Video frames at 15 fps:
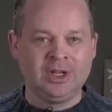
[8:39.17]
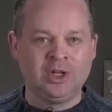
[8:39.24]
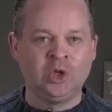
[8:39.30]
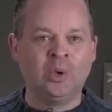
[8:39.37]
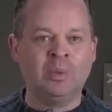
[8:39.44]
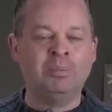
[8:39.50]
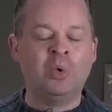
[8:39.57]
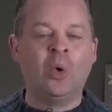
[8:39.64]

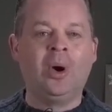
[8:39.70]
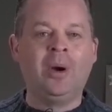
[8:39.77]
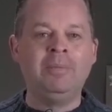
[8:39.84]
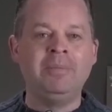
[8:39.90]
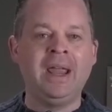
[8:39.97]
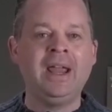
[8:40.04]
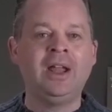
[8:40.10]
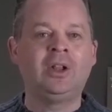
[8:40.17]
You're born
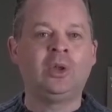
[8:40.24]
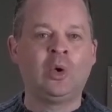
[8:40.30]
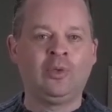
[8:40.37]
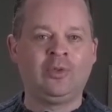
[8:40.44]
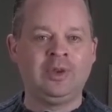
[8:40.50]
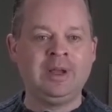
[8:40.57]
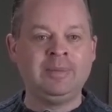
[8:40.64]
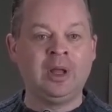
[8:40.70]
male or
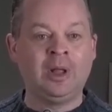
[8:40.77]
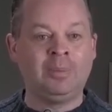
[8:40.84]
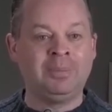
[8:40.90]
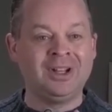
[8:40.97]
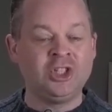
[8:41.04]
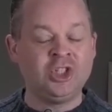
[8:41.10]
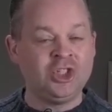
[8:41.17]
female, but